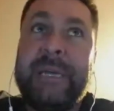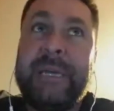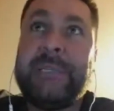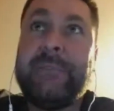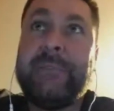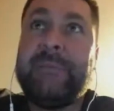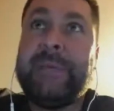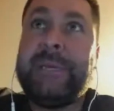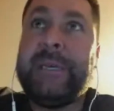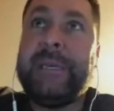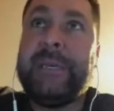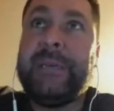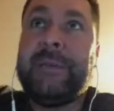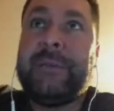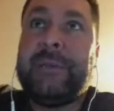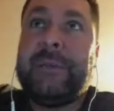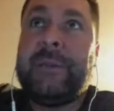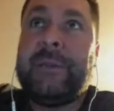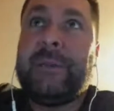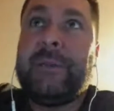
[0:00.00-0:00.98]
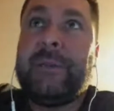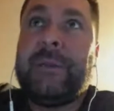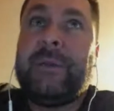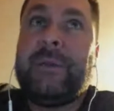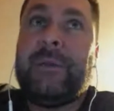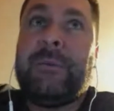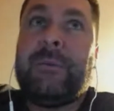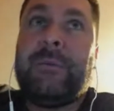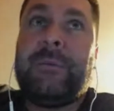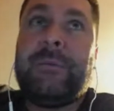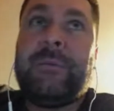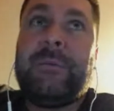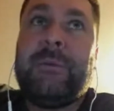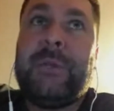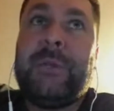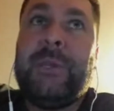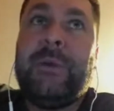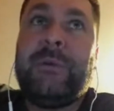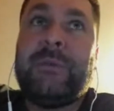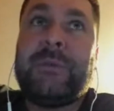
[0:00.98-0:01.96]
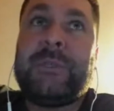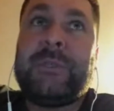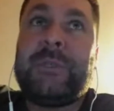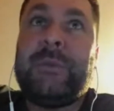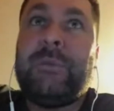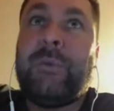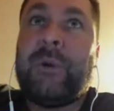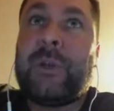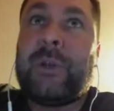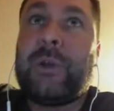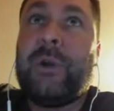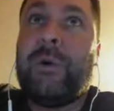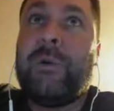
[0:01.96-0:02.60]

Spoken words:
made to be, used. You want to